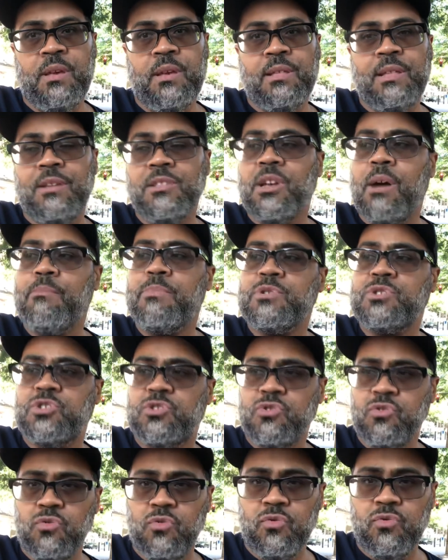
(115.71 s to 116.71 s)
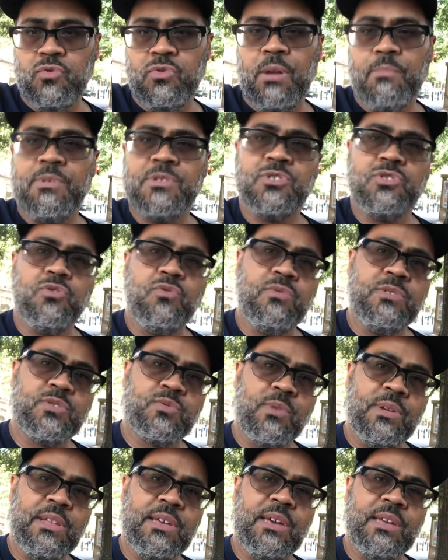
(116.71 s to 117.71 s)
Now, number two is
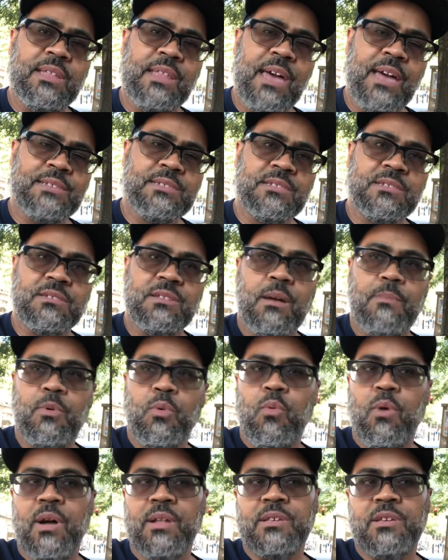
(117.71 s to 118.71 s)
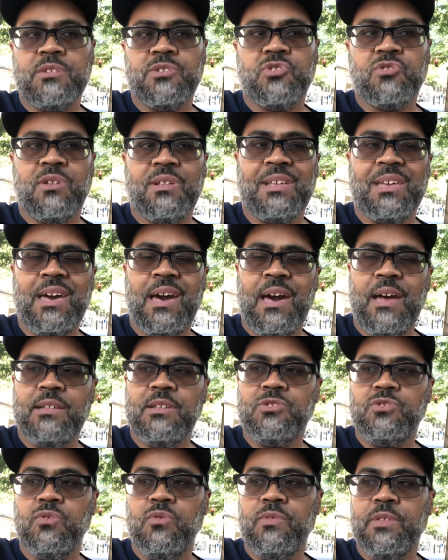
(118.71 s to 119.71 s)
really connected to number one, because you can kind
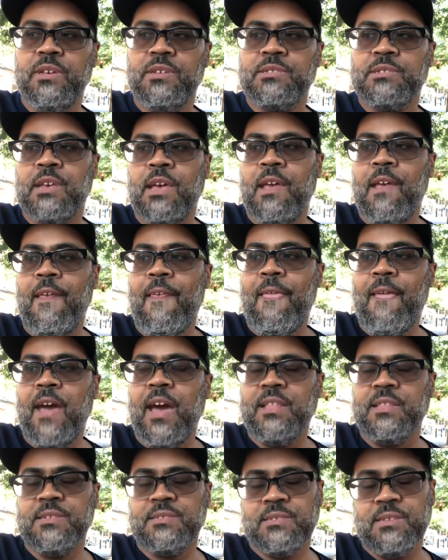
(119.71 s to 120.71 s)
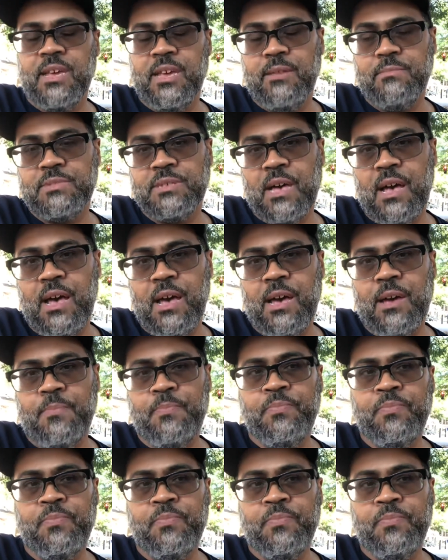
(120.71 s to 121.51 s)
of do this at the same time.